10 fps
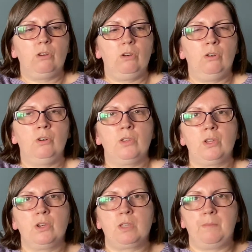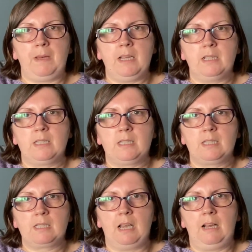all the other
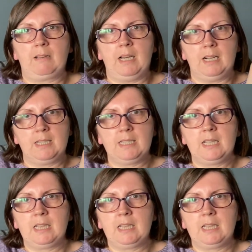bits I'm kind of seeing